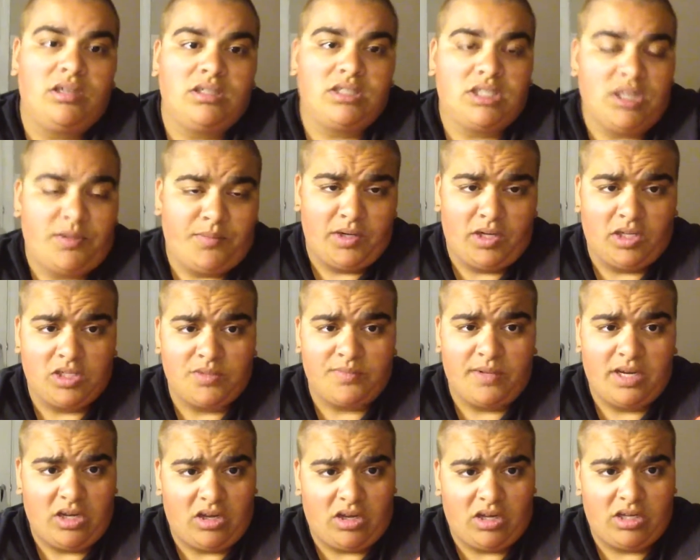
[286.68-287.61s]
someone else
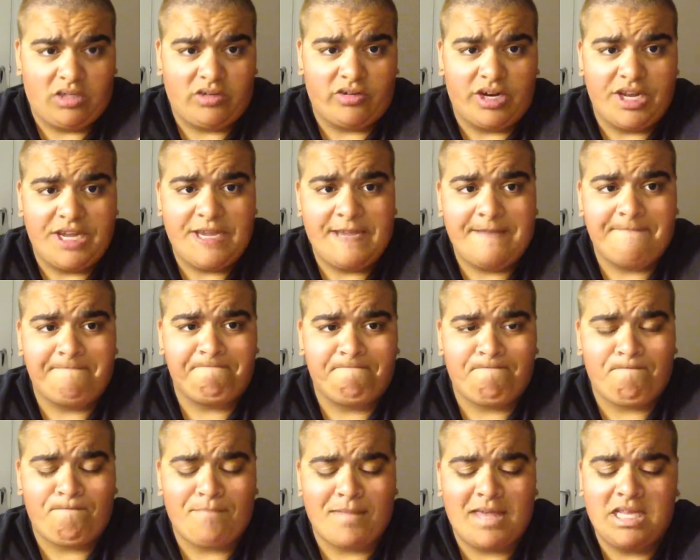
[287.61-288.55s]
might not, right?
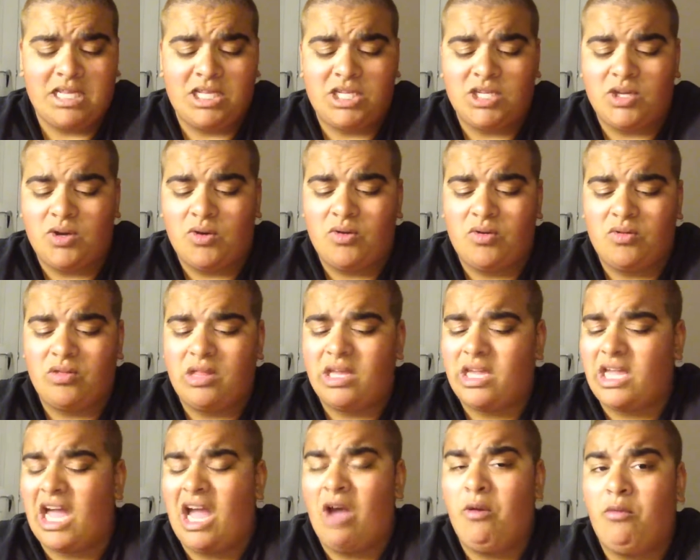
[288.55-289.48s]
And so,
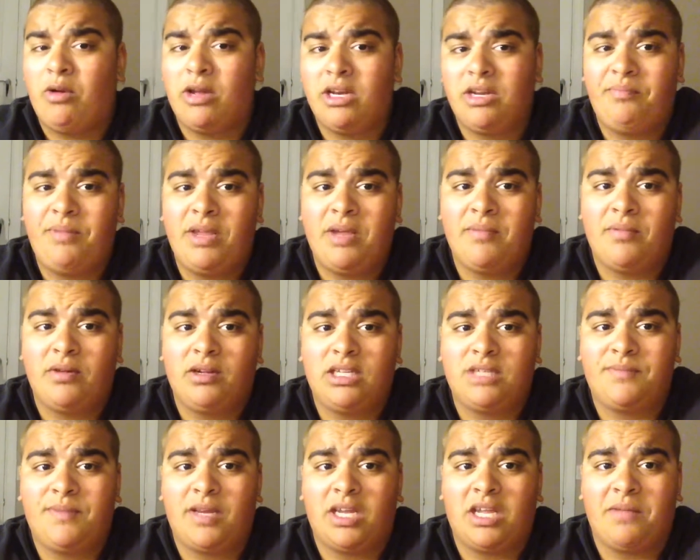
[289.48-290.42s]
like, I want to be able
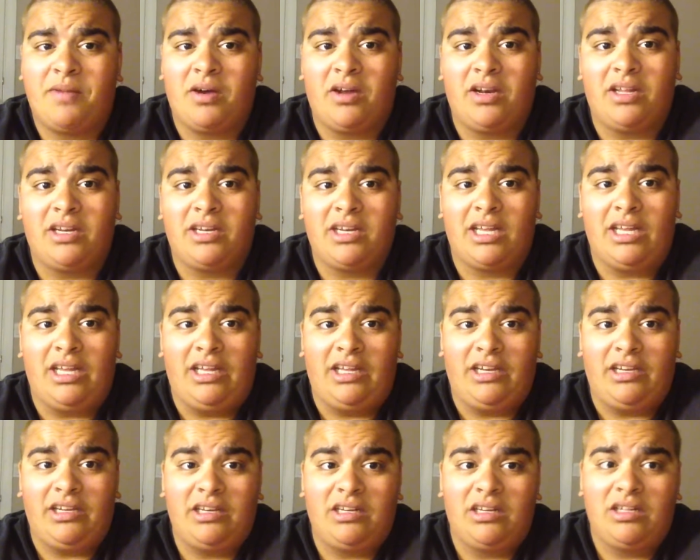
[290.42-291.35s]
to speak about it
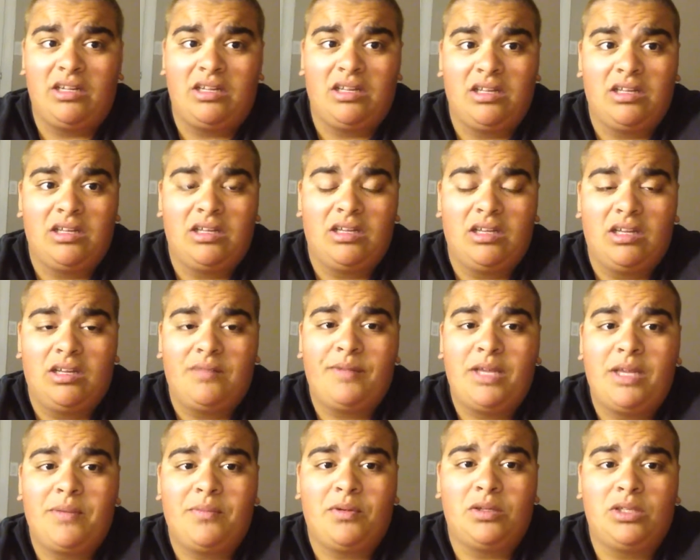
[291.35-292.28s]
and
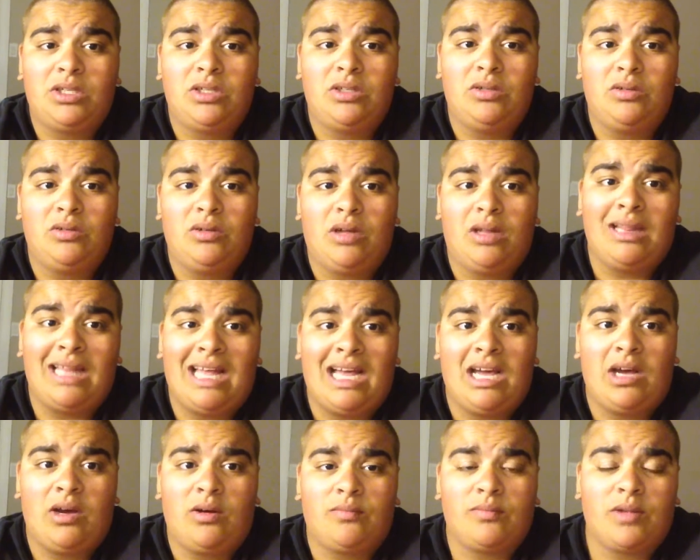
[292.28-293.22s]
be able to
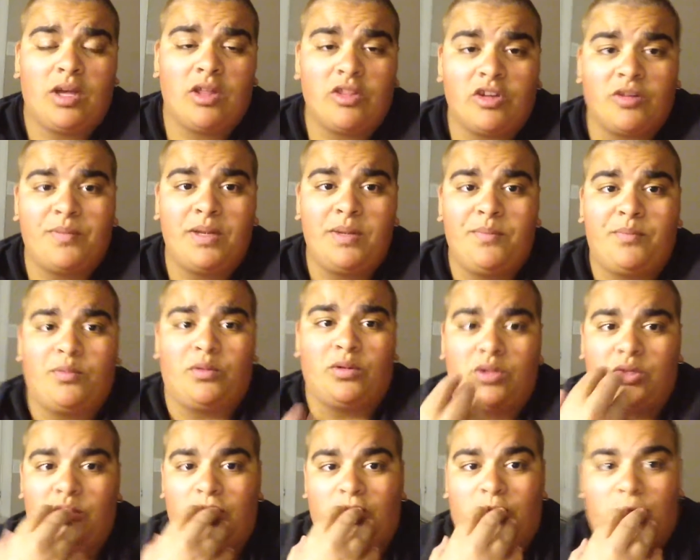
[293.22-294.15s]
allow other people
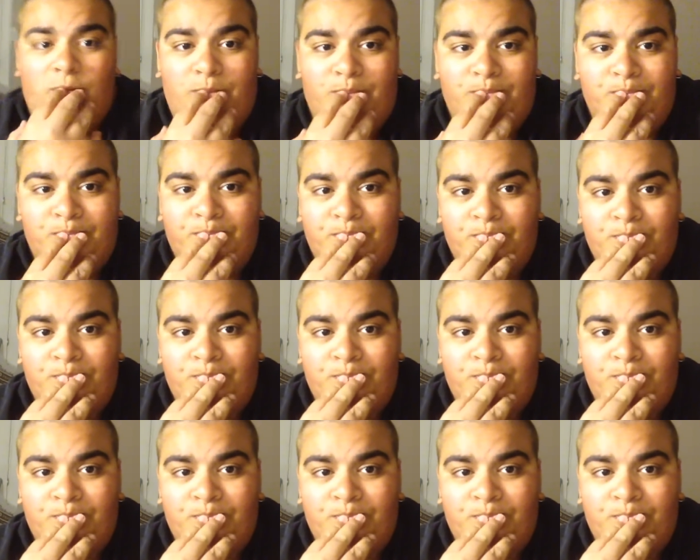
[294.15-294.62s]
to